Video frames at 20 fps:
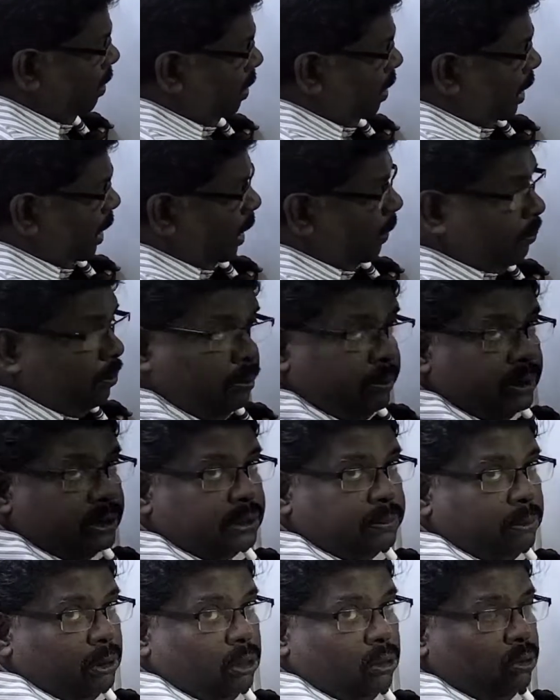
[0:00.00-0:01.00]
Hypo means
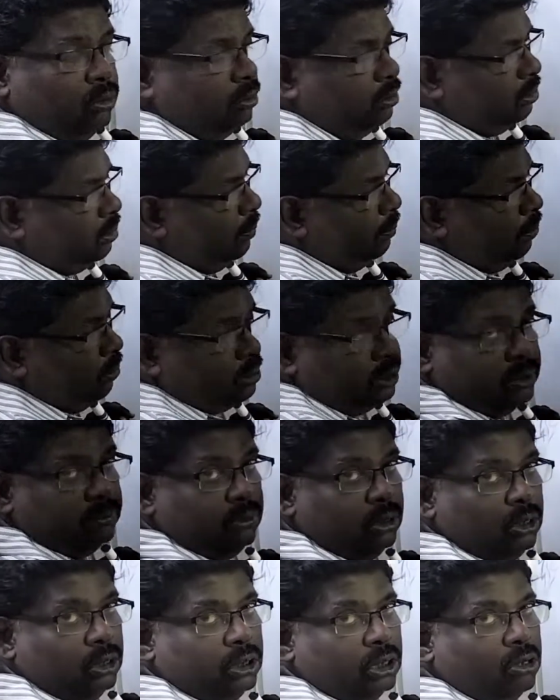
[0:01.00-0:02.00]
below. The portion
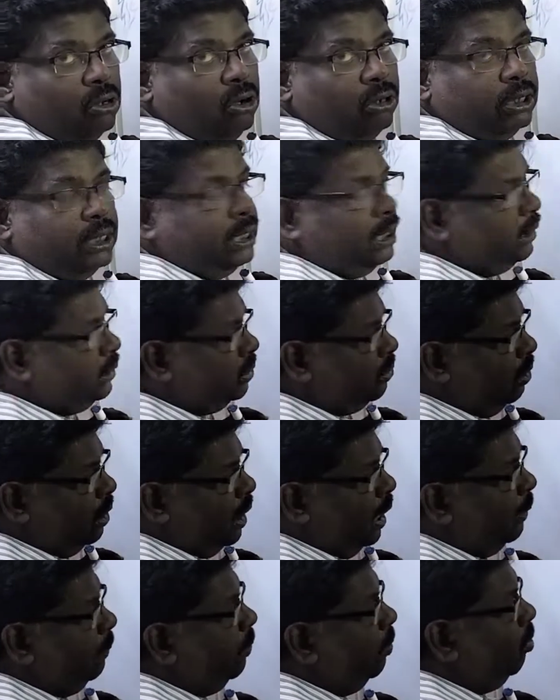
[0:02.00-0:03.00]
below the cotyledon is called
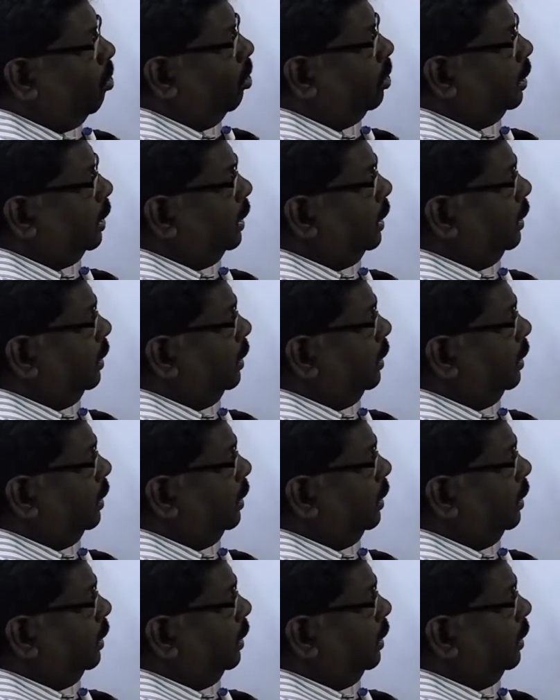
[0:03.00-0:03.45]
hypocotyle,